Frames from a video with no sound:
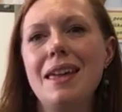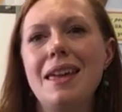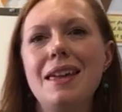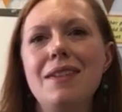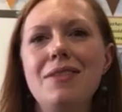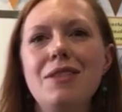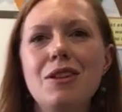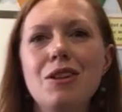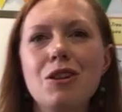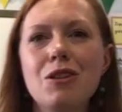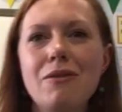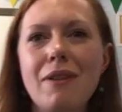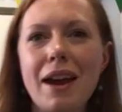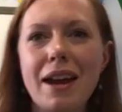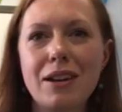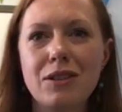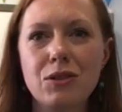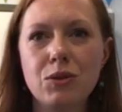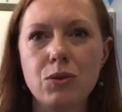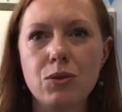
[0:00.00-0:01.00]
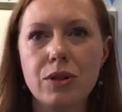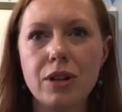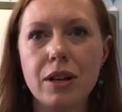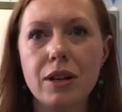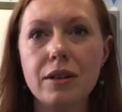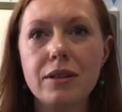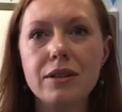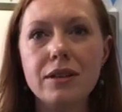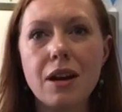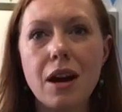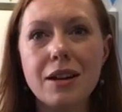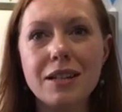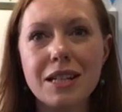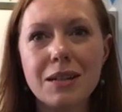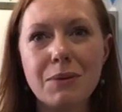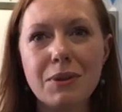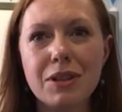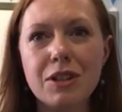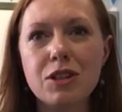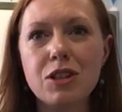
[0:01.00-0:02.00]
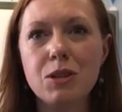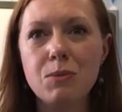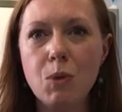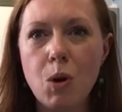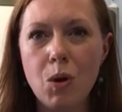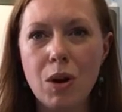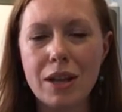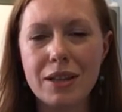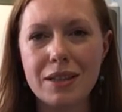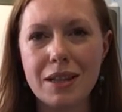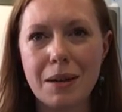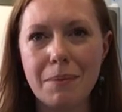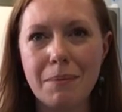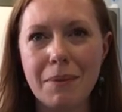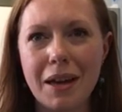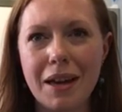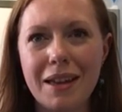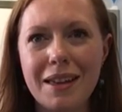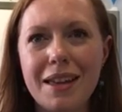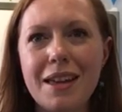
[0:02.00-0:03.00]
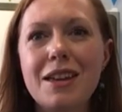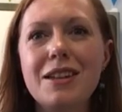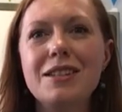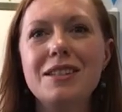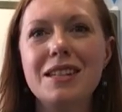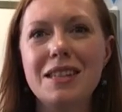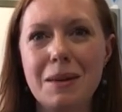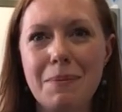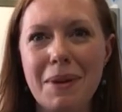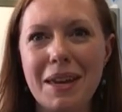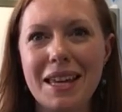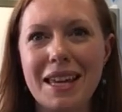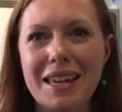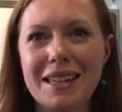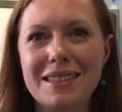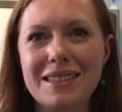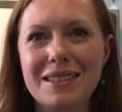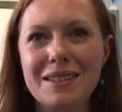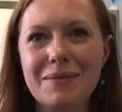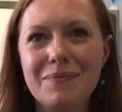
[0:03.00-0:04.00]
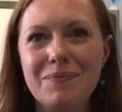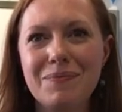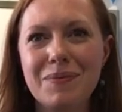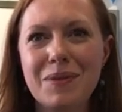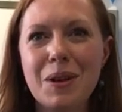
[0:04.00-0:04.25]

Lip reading: in the correct order, starting with the smallest number to the biggest.